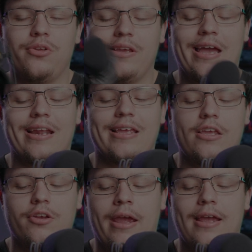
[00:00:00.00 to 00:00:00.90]
You can kind of get
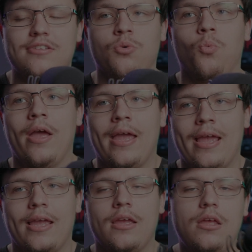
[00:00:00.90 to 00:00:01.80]
your hands
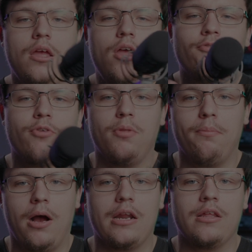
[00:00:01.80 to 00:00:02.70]
away from the
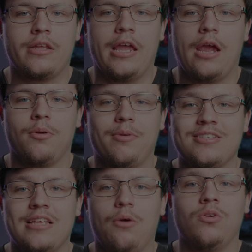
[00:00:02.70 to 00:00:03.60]
body of the camera,
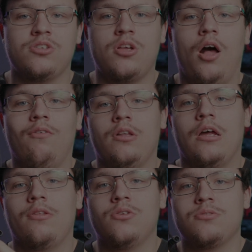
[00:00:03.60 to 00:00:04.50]
because that will solve a
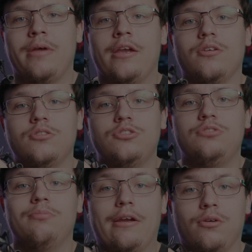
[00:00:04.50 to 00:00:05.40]
lot of those micro
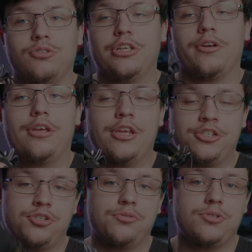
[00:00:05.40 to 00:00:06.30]
jitter
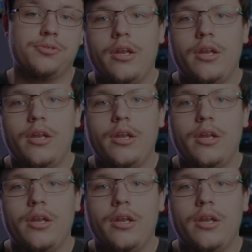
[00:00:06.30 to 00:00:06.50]
issues.